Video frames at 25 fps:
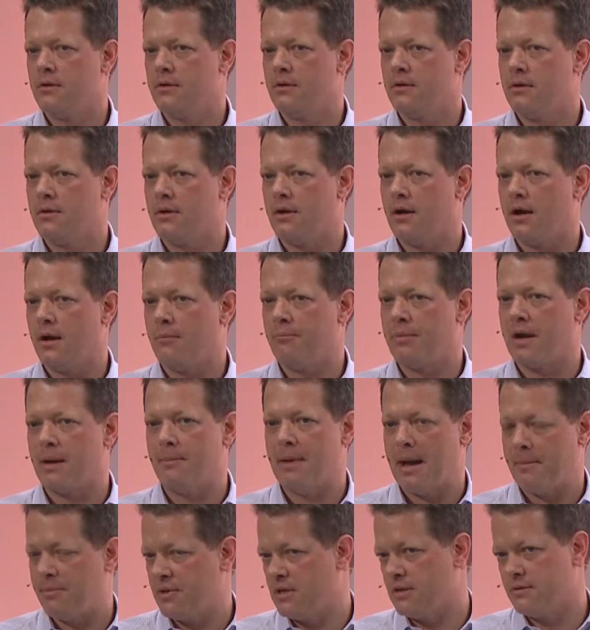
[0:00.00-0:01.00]
Okay. Um, but I'm
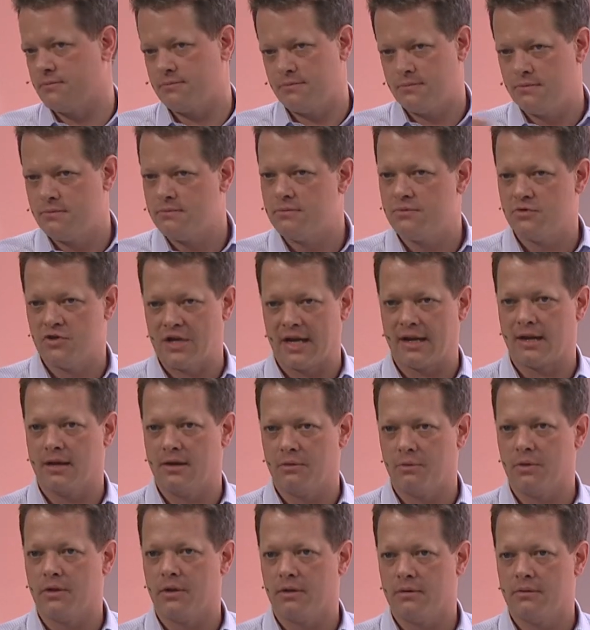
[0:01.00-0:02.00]
happy to check
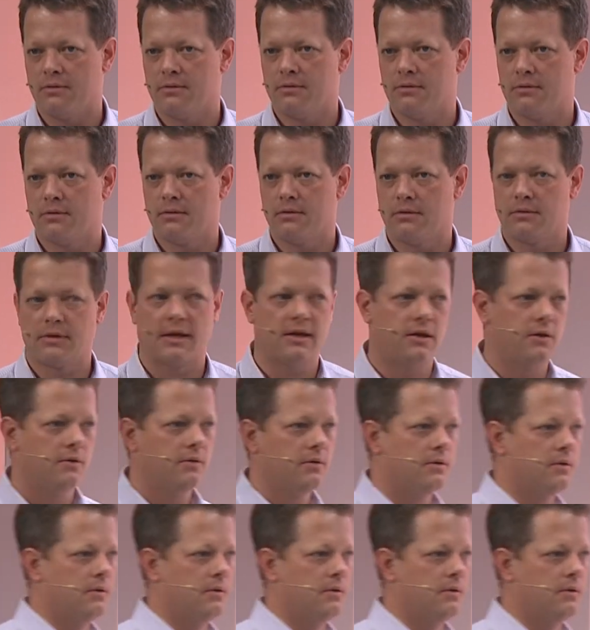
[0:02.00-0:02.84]
in with you. Thank you. Sure.